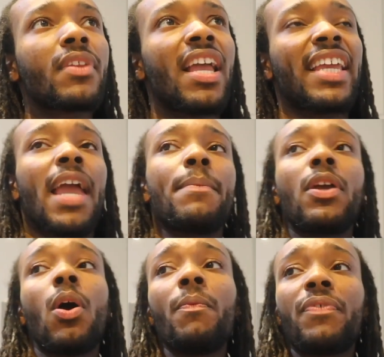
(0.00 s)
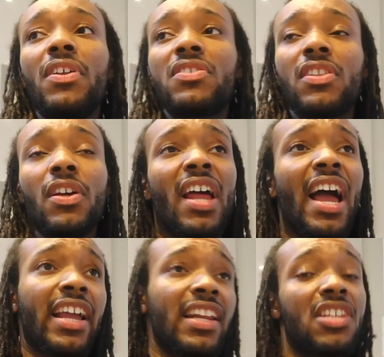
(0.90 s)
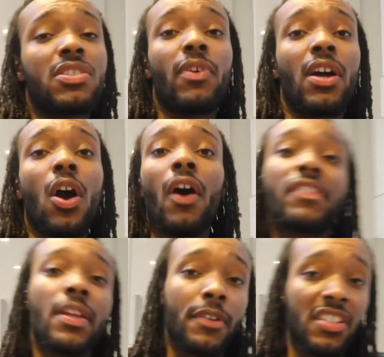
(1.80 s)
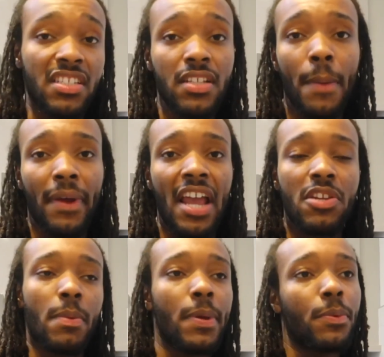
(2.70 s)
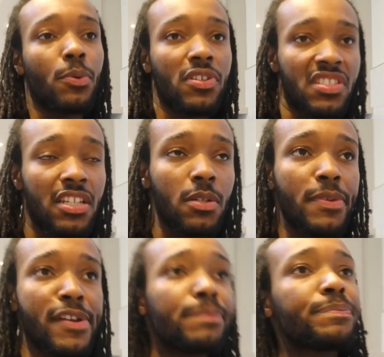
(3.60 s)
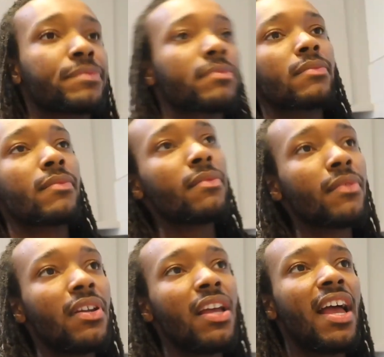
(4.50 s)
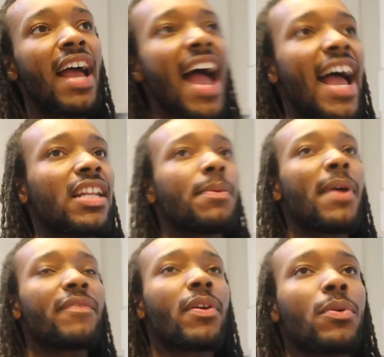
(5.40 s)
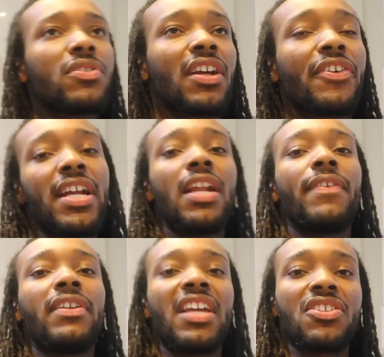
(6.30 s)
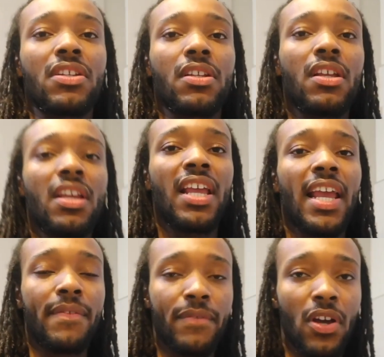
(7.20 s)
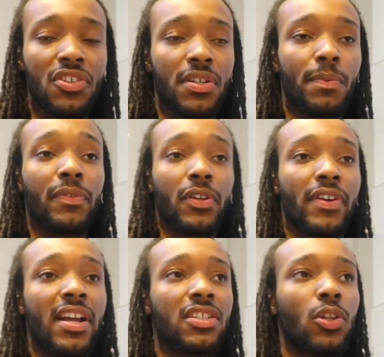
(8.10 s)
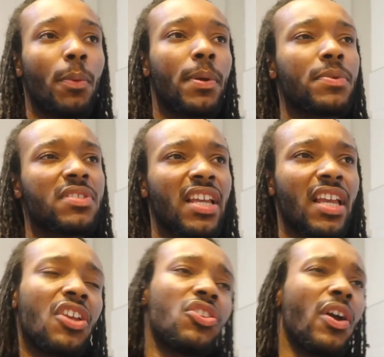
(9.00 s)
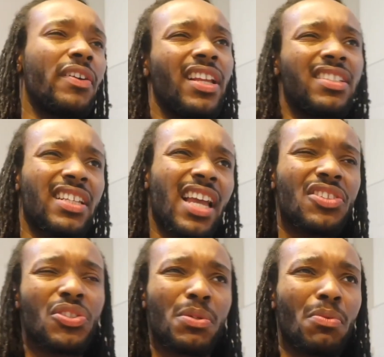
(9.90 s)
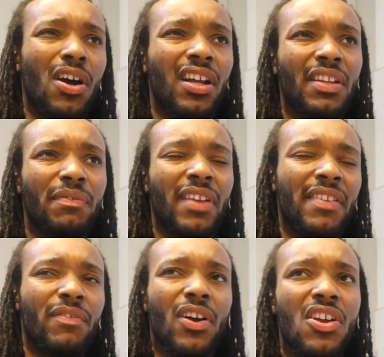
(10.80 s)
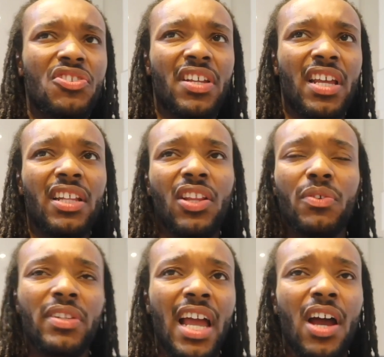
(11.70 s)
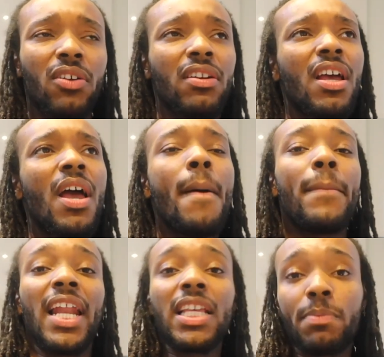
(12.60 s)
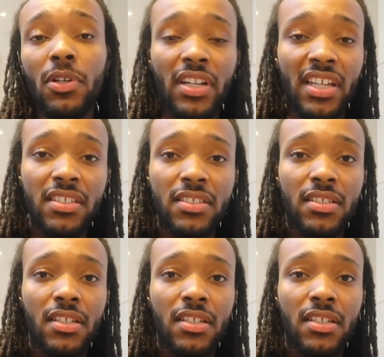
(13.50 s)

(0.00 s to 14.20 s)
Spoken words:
It gave me confidence to know that I can actually write a half decent application where people will consider me. And the main thing was like creating that foundation in first year with the grades. A lot of people say you don't need to get a 2-1 in first year, don't count. But let's be honest,